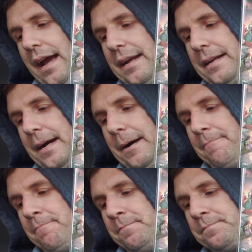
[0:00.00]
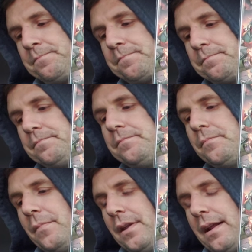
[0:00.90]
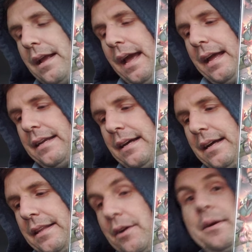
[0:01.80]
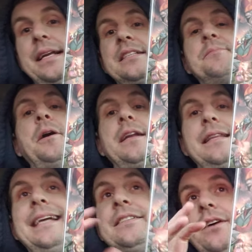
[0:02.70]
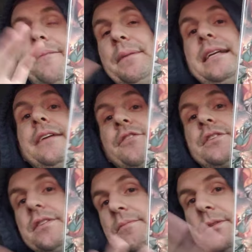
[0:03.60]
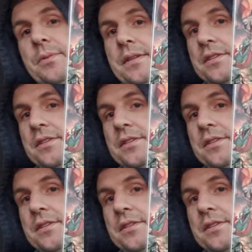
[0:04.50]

And they're reading Spawn, and they saw big differences between the